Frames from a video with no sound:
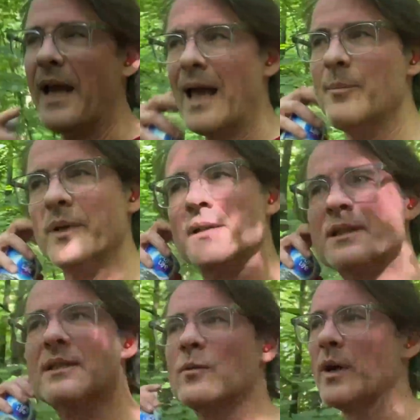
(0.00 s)

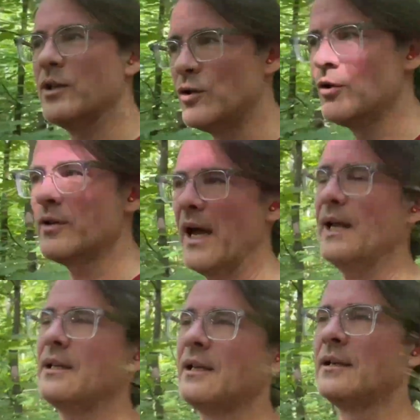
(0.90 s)
happens when you do
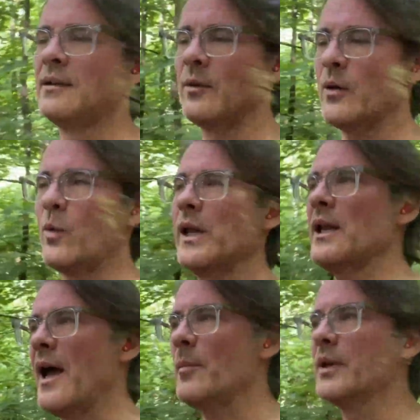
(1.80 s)
that, what will
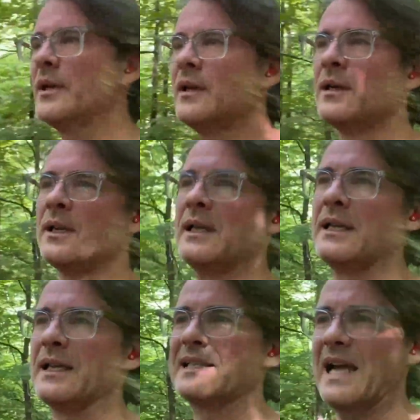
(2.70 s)
happen
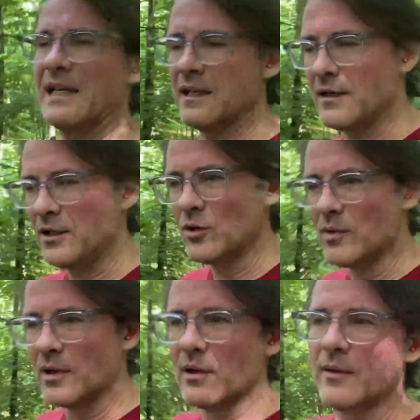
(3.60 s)
is that you
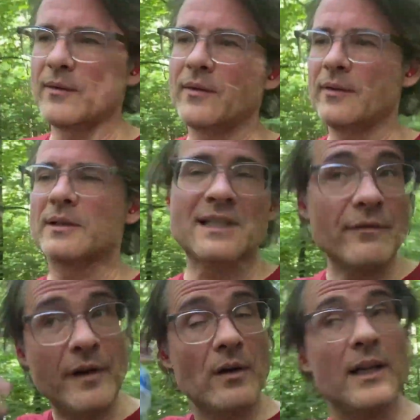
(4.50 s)
will
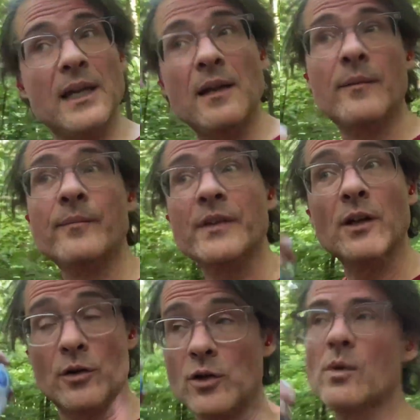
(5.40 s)
severely,
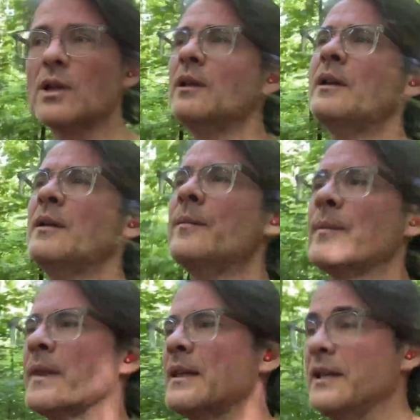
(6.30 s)
you will
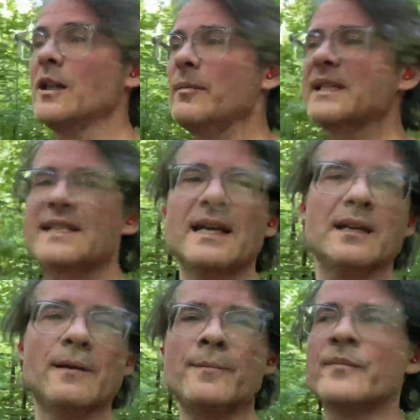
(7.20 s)
kill a
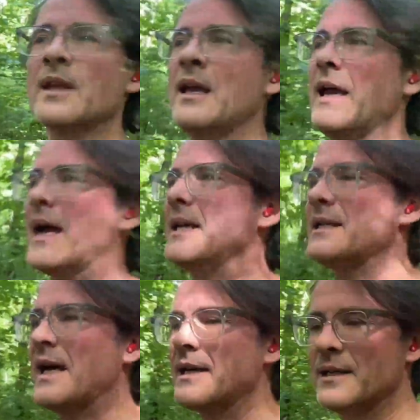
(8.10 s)
mystic, and
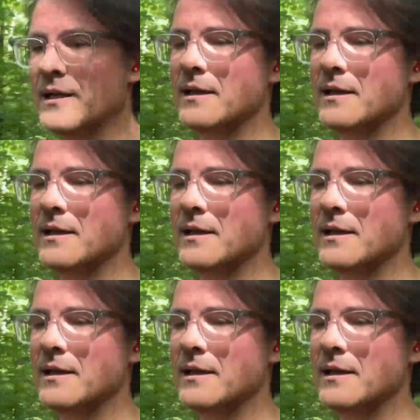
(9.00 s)
then